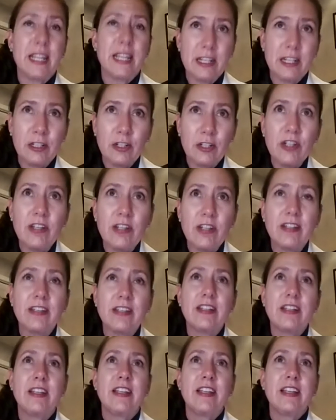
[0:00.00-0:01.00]
take a look
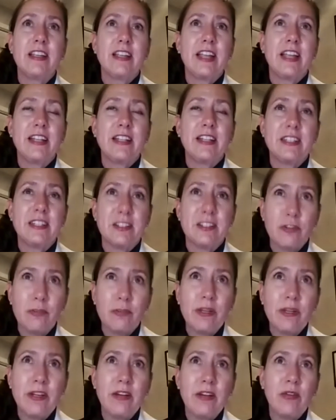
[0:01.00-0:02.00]
and
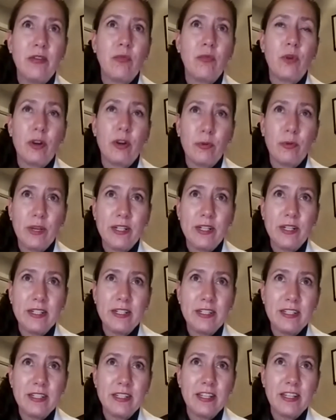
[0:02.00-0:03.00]
determine where we
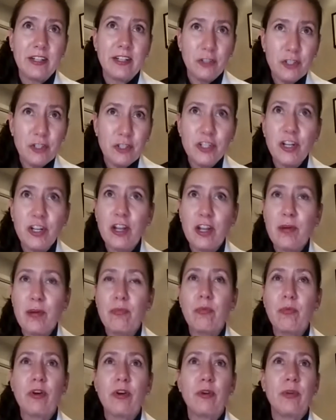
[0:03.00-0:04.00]
did a good
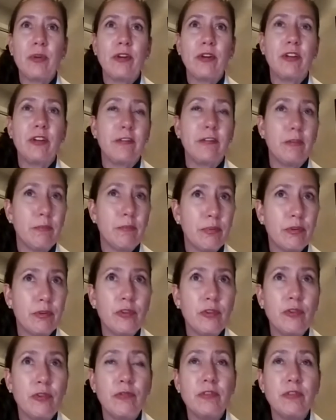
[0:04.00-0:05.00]
job, where we could have
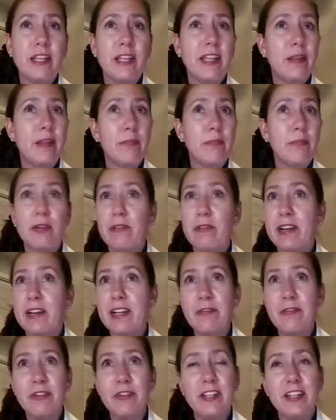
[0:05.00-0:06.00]
improved, and be
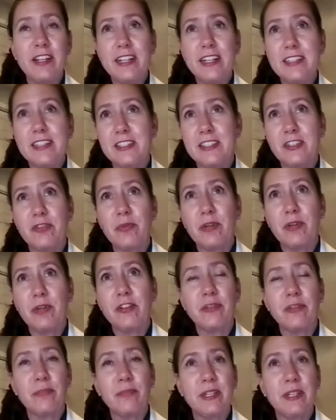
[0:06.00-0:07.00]
ready for the next
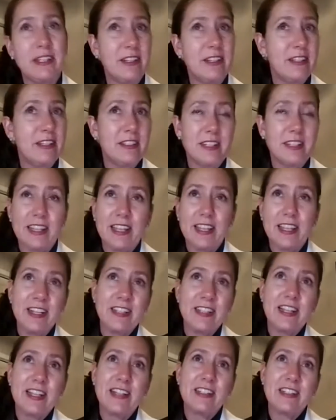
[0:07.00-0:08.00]
situation. Because again,
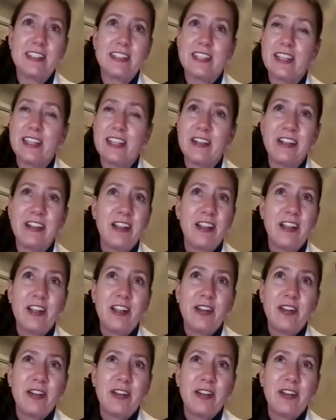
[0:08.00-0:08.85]
as Allan said,